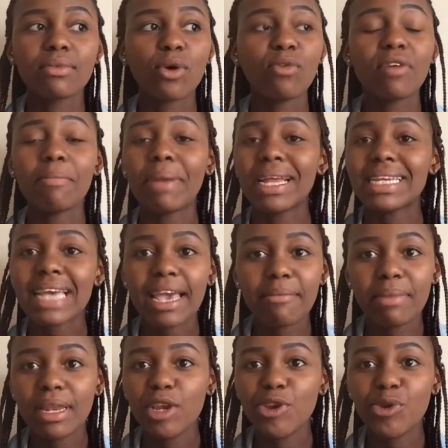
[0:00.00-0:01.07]
over my
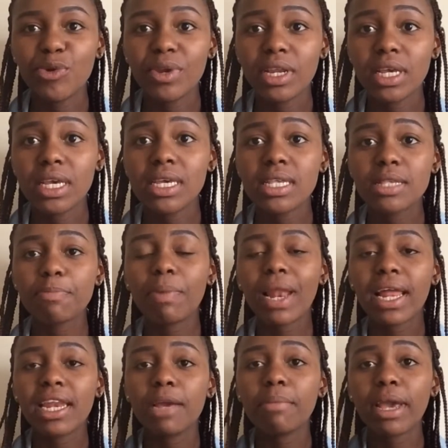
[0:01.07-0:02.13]
time in uni is
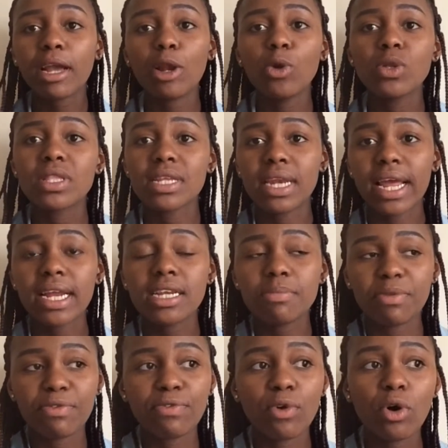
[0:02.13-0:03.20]
planning my clothes the night
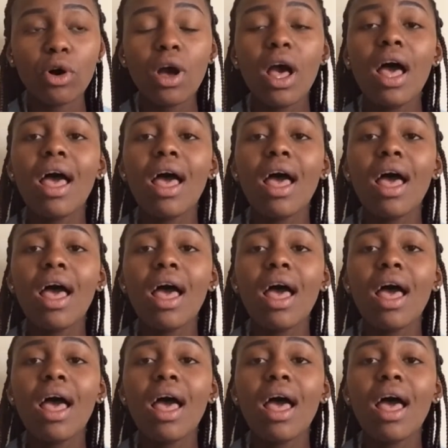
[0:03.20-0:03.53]
before